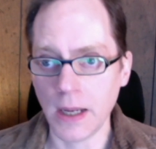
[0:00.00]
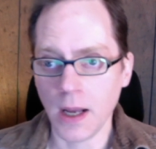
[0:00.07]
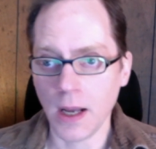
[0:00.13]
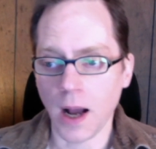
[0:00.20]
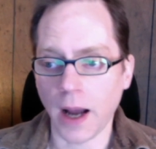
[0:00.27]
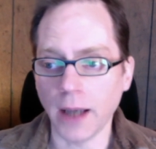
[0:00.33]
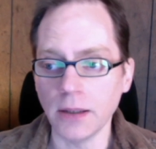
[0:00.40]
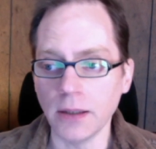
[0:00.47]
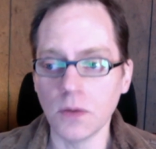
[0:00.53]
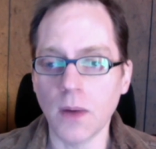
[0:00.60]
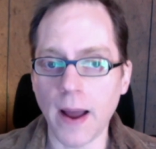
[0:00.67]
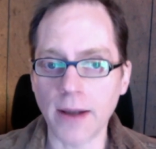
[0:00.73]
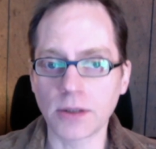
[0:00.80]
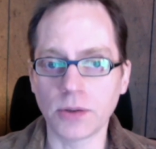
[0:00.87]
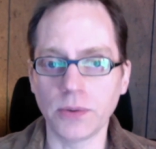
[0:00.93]
I do
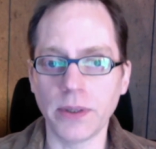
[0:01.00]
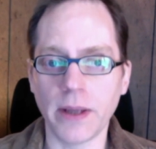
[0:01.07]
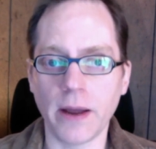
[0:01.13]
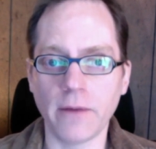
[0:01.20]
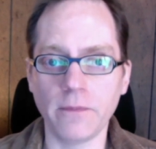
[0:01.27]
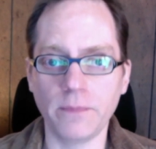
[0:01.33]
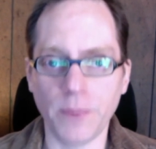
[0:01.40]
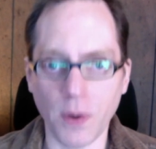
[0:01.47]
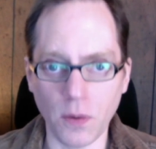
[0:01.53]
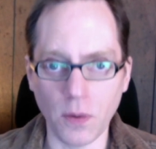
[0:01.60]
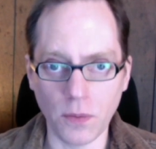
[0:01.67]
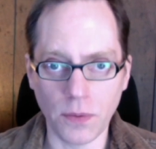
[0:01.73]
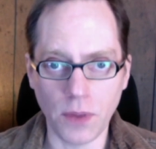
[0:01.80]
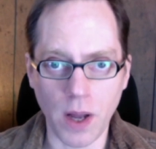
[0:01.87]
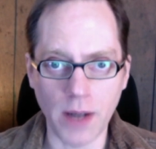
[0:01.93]
actually have
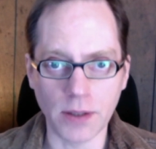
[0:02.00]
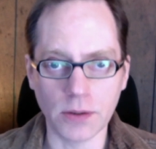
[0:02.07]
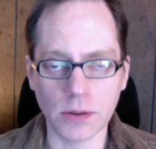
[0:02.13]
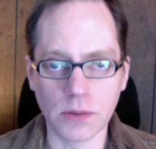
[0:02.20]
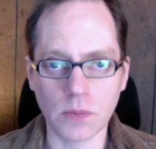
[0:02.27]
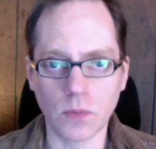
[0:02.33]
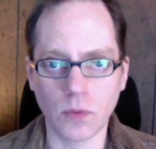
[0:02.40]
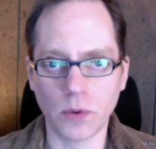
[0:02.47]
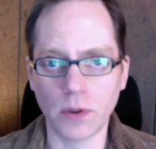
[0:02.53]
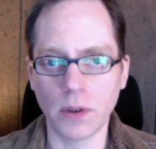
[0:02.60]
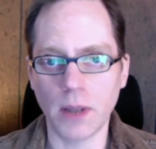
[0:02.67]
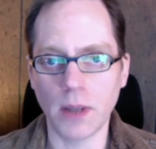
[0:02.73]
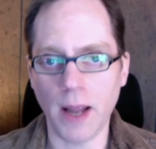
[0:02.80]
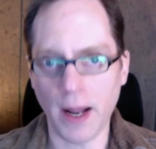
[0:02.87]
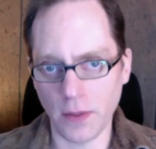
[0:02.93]
both Ironsworn
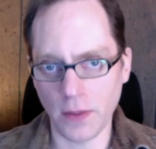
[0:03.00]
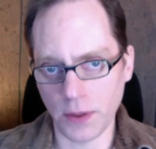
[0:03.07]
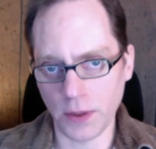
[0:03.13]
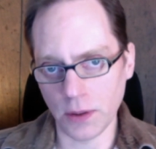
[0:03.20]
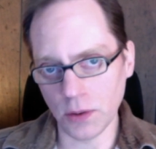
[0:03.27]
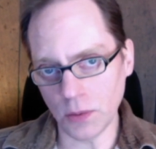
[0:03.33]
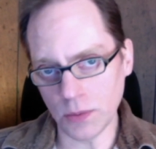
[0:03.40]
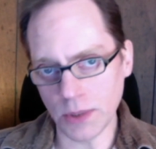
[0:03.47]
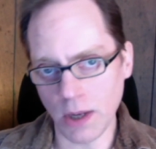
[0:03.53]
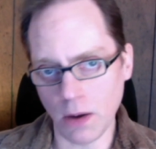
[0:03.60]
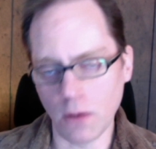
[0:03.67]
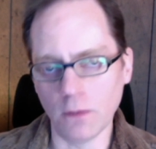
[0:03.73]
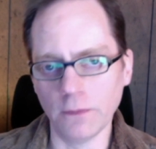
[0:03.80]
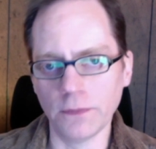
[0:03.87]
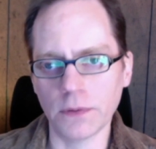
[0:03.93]
and the new
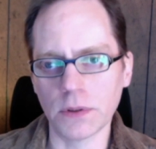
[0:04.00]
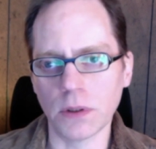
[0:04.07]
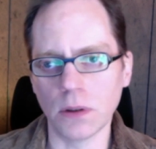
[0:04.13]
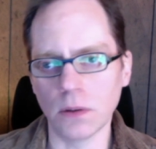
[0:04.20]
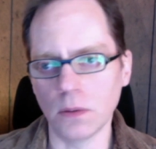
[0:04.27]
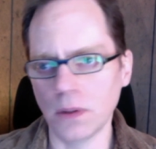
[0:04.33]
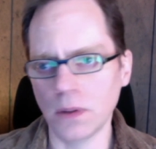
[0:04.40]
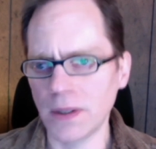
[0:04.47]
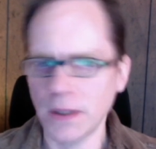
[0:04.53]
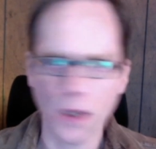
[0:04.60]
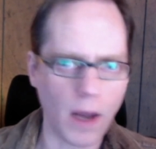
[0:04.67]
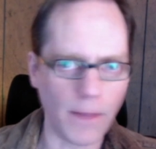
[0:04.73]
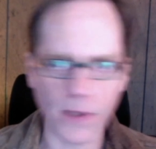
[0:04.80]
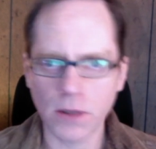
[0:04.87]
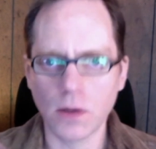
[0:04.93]
Delve, so
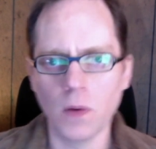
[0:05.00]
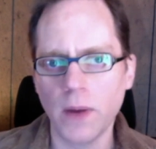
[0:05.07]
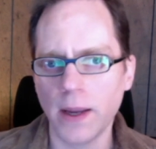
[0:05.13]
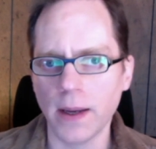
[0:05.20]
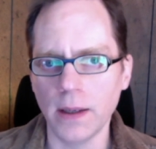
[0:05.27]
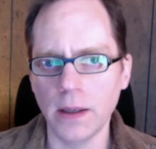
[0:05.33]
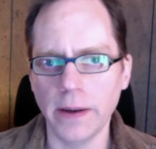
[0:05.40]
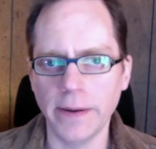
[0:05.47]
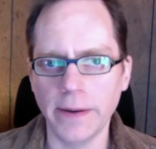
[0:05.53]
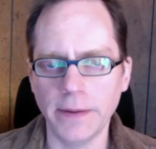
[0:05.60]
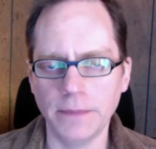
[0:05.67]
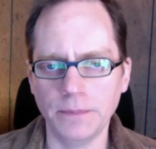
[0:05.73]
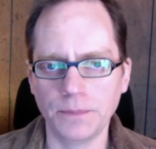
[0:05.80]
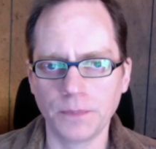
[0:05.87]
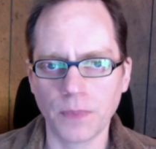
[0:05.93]
I'm going to go ahead and